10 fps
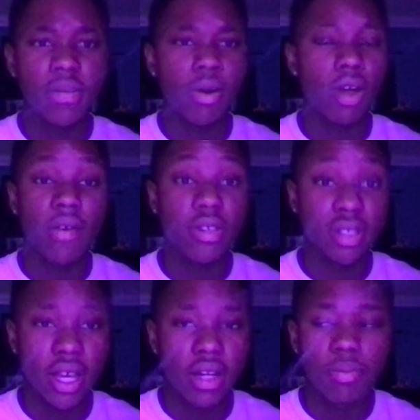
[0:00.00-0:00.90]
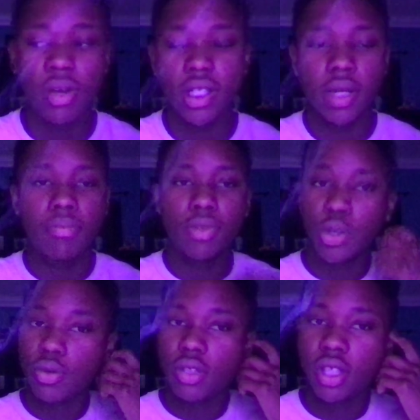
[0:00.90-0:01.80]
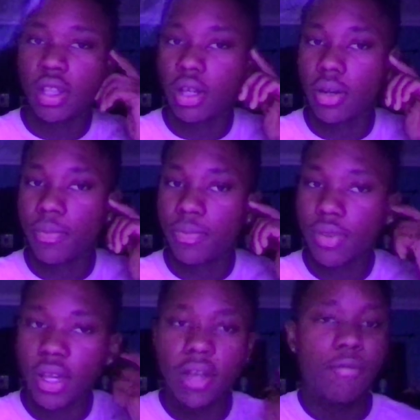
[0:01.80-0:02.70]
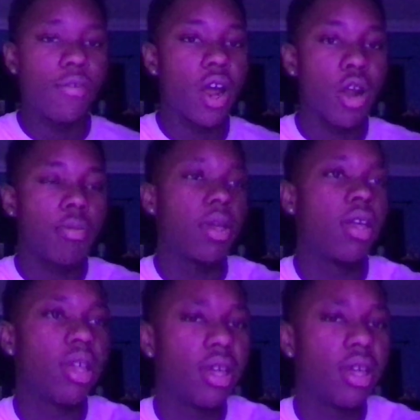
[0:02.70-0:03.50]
I don't have anxiety because I'm used to the environment.